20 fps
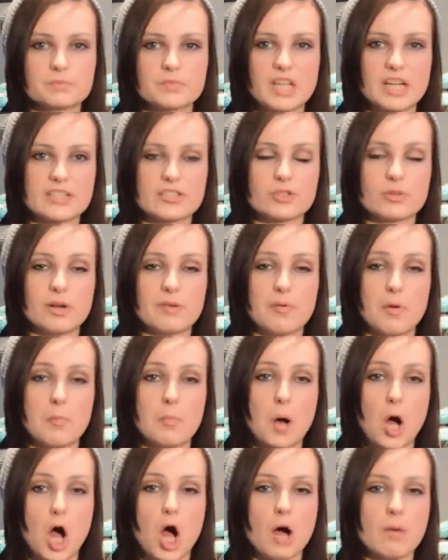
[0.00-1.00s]
I do have a
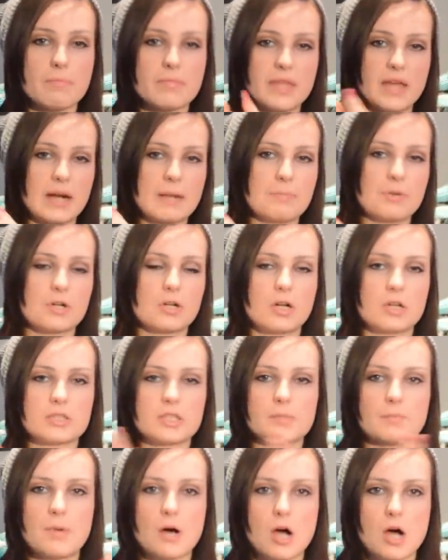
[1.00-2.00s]
balm that I put on
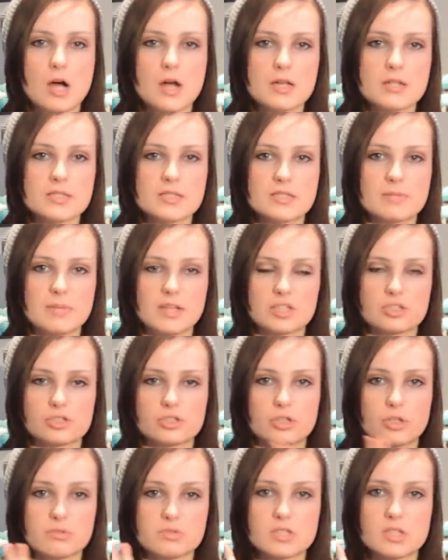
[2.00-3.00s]
their paws to make
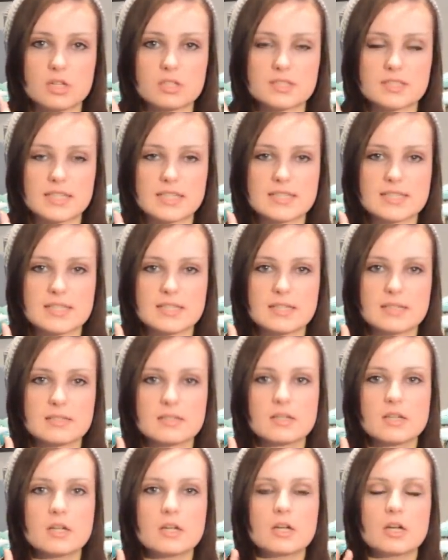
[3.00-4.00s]
sure no salt gets
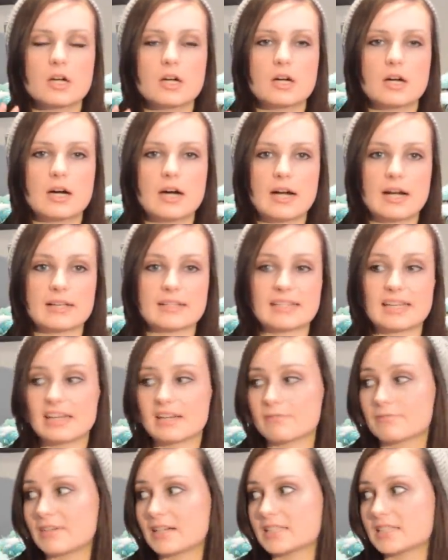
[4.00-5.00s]
in. I
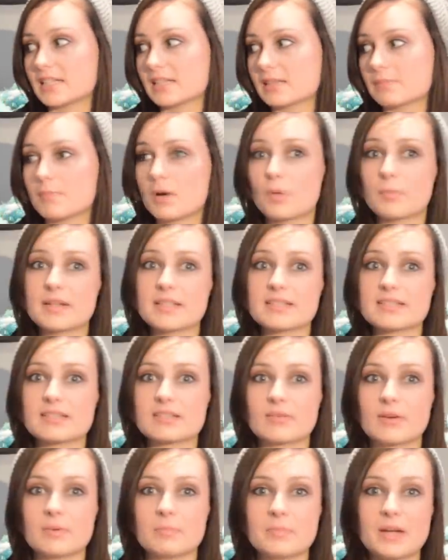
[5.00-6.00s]
can't find it at the moment,
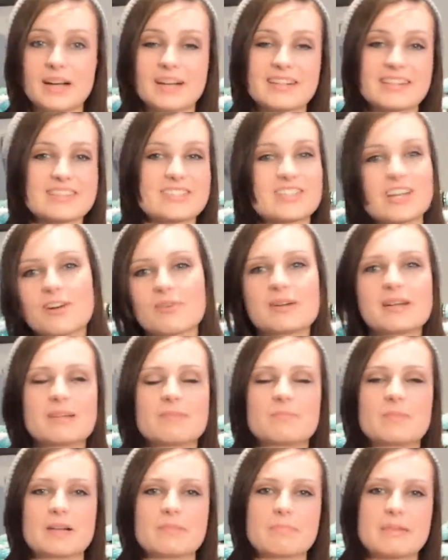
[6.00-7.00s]
so I'm not going to show
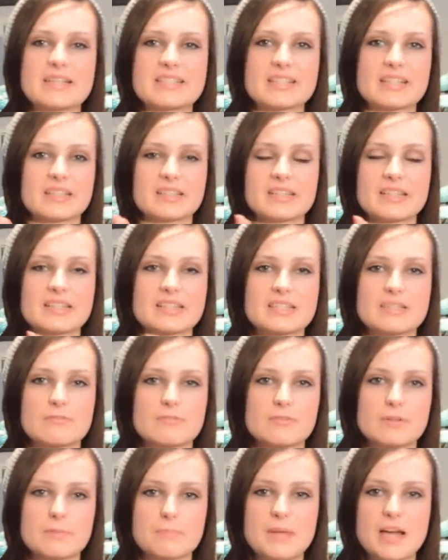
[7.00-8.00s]
it, but basically
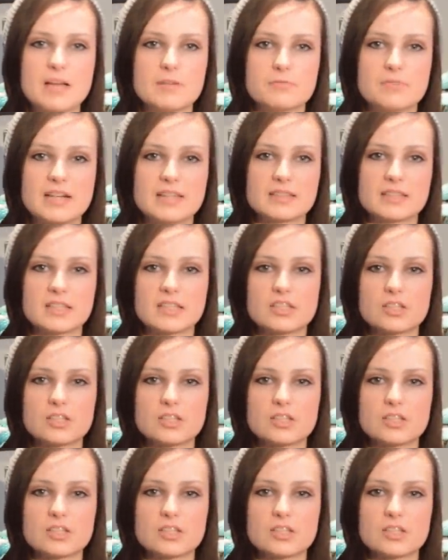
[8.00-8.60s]
it's pet friendly.